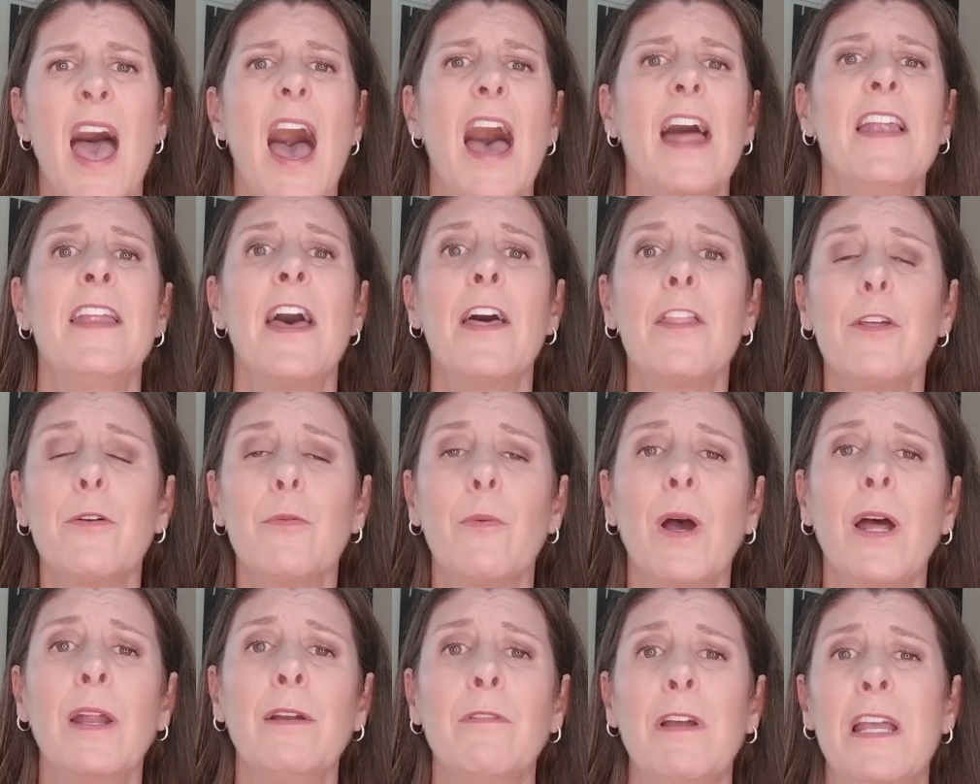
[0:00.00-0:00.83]
Another
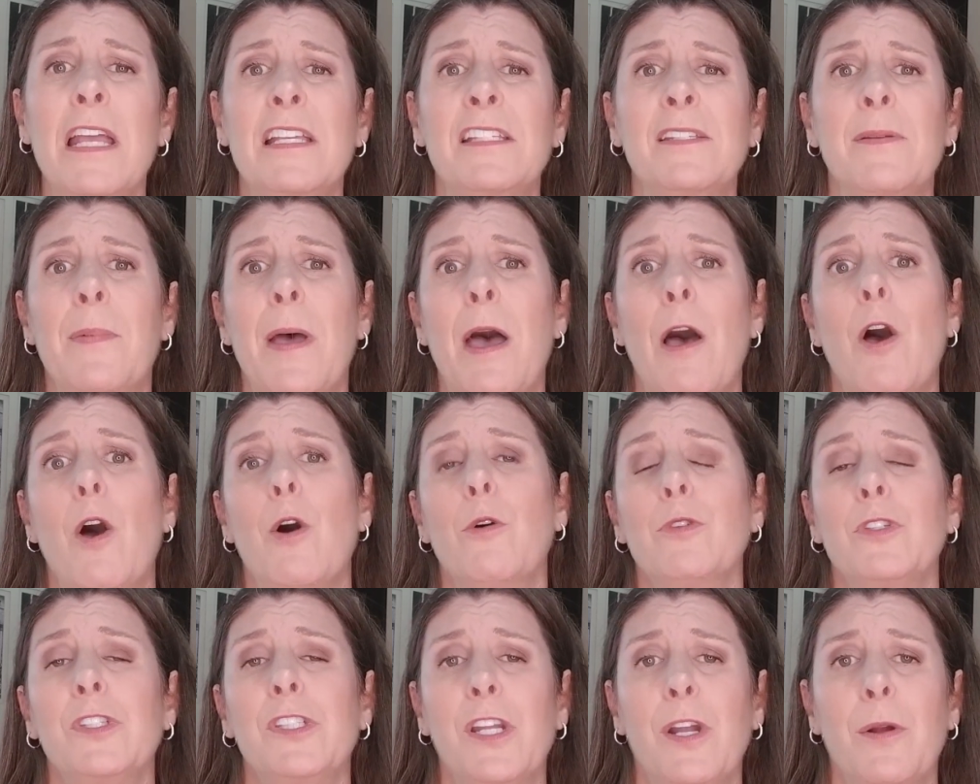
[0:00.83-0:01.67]
one is about
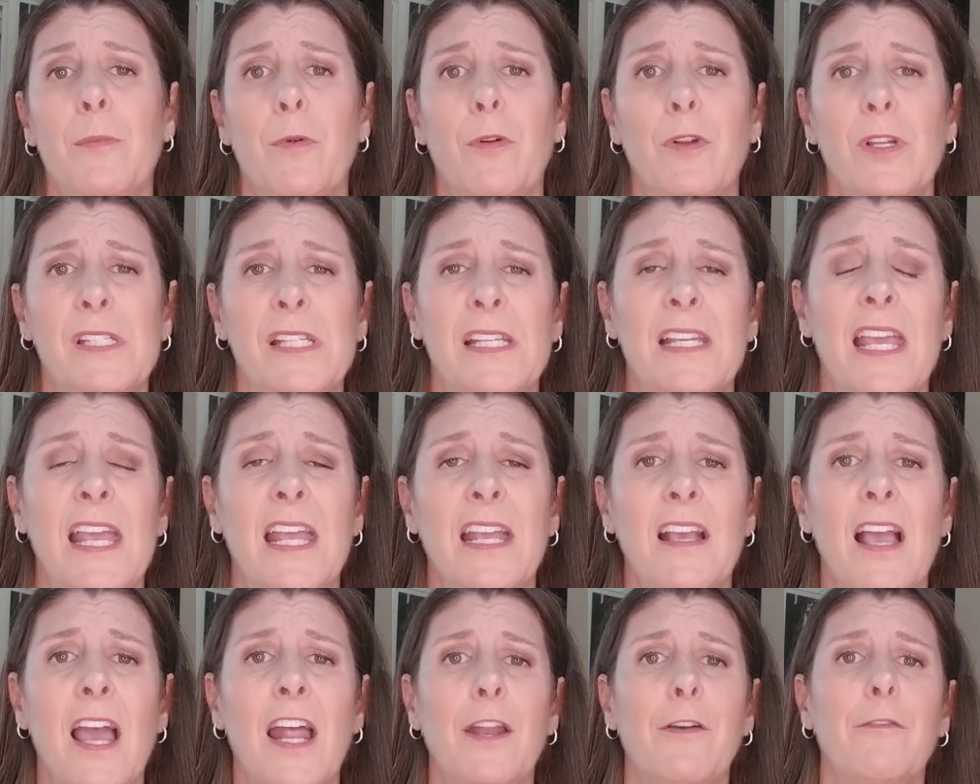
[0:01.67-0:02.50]
oath ceremonies and
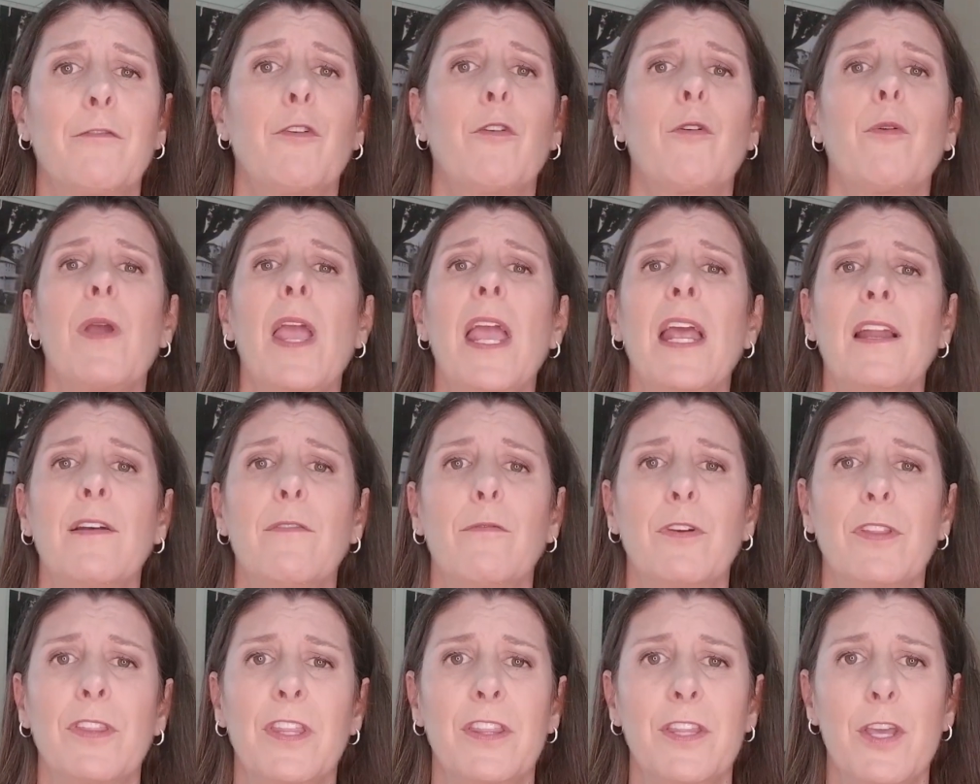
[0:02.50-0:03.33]
getting kind of creative
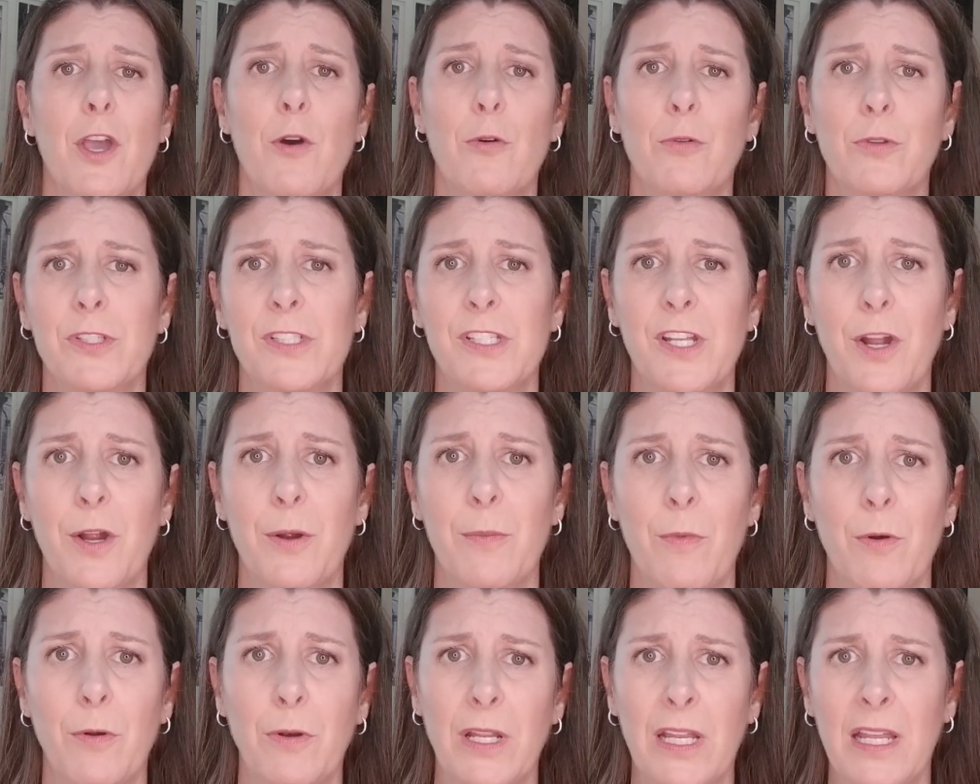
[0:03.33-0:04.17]
within the oath
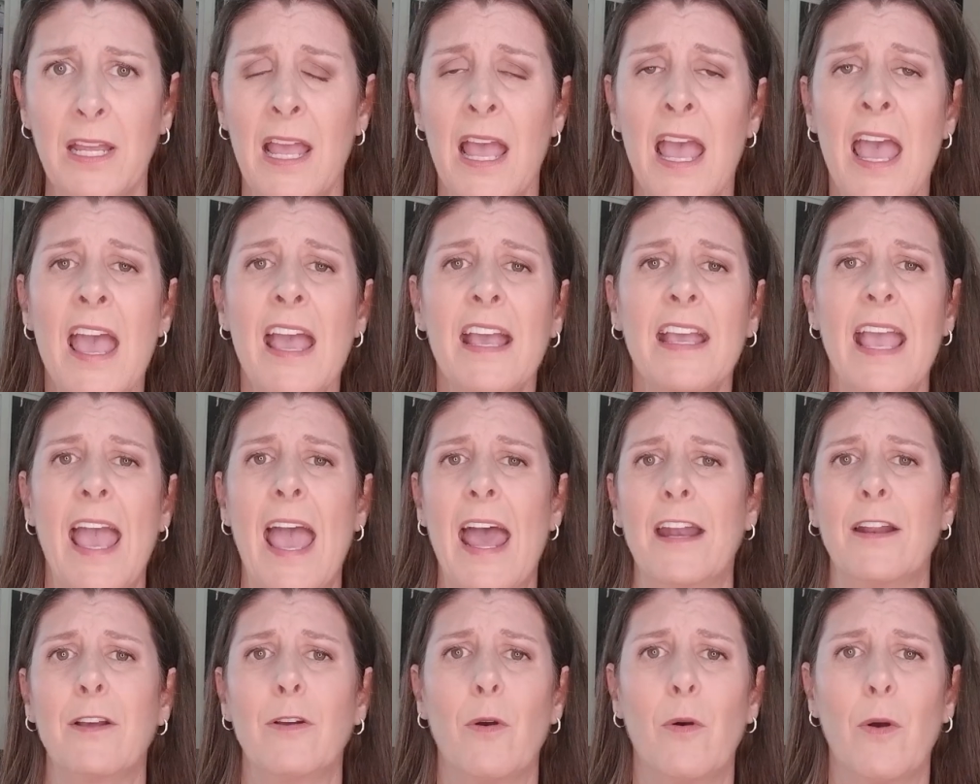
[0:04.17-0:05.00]
ceremony
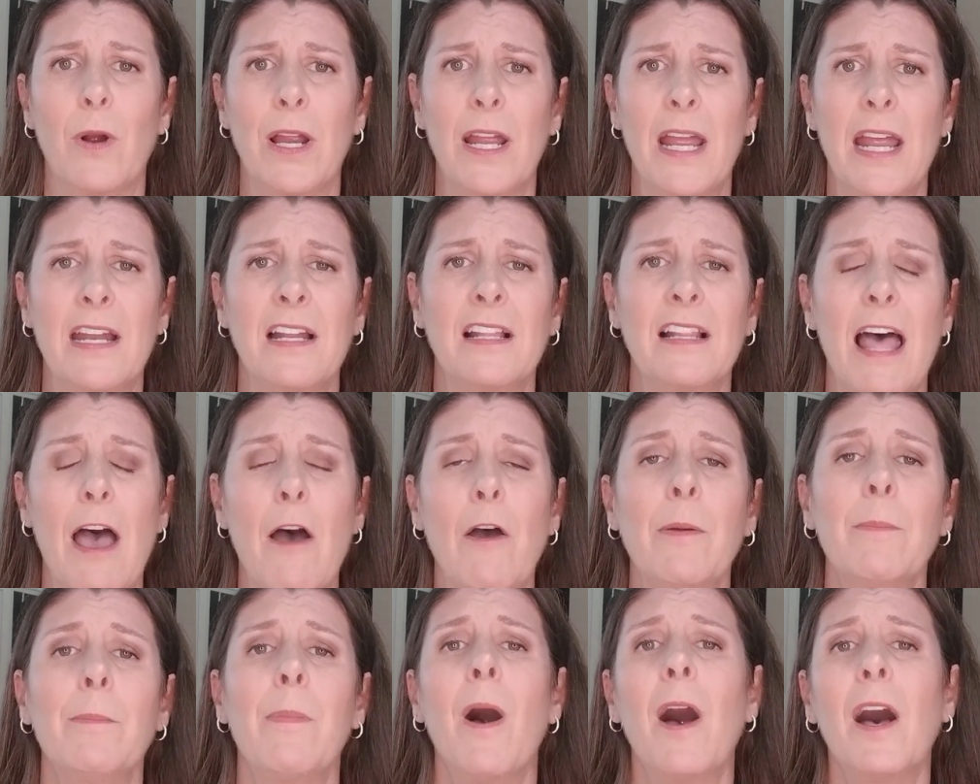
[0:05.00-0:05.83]
category and
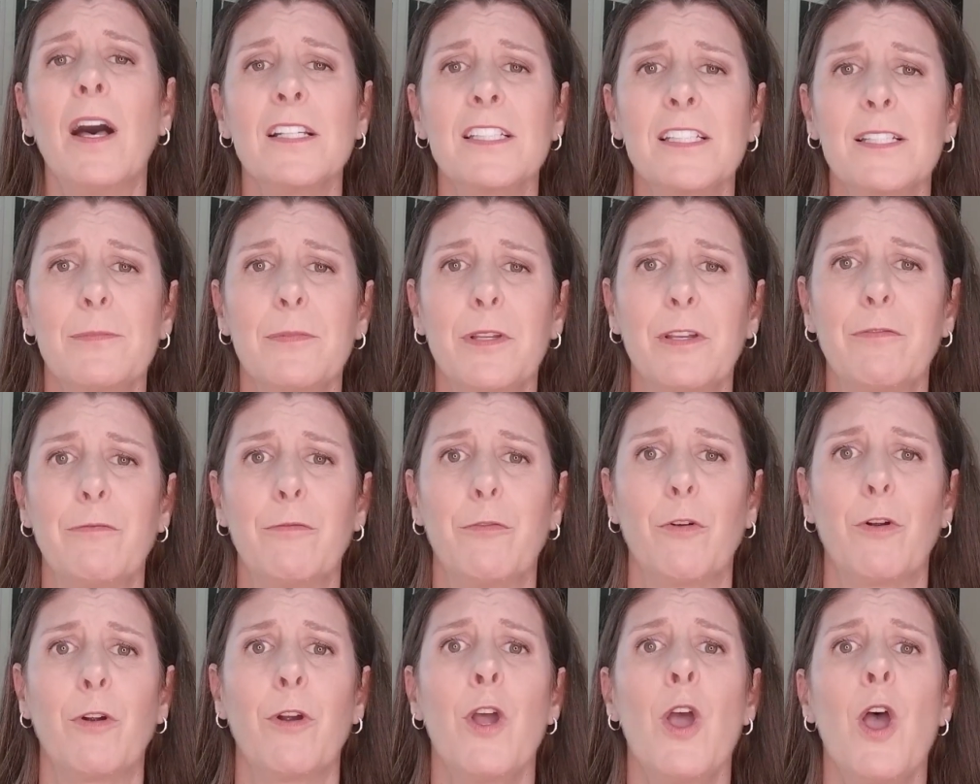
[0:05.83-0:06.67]
allowing possibly
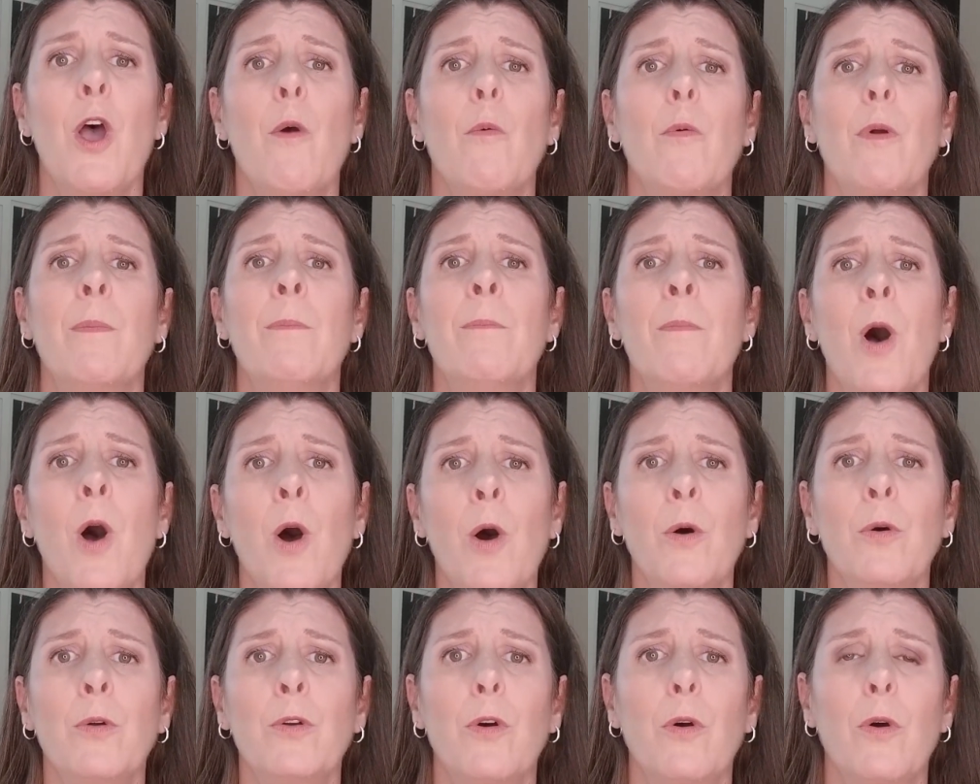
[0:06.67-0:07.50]
for
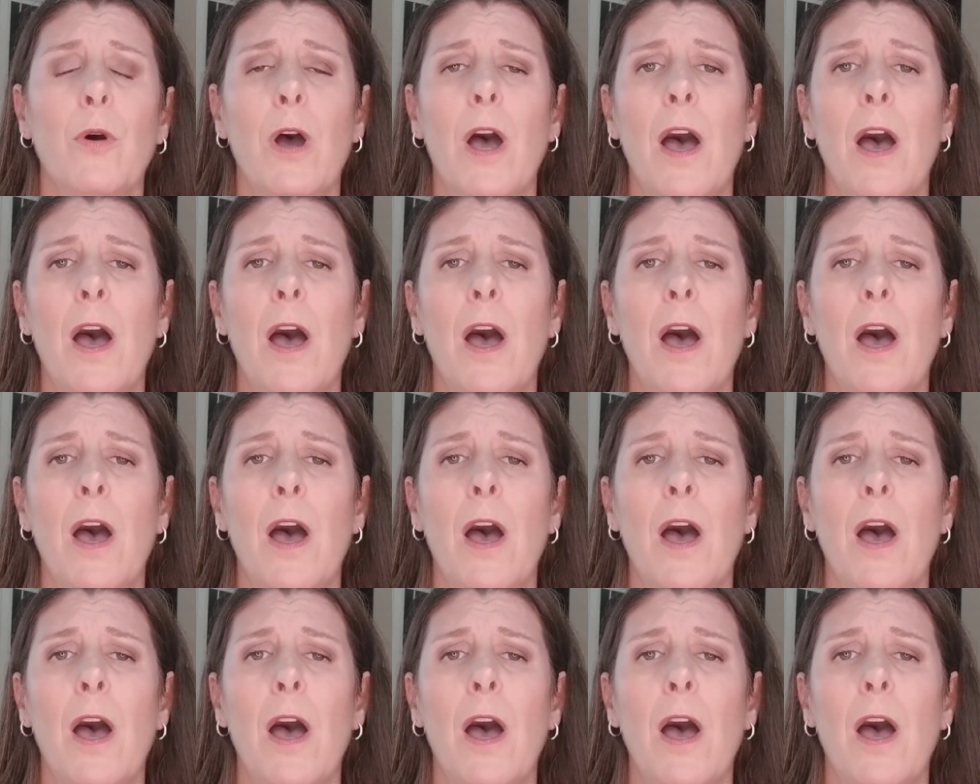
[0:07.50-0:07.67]
remote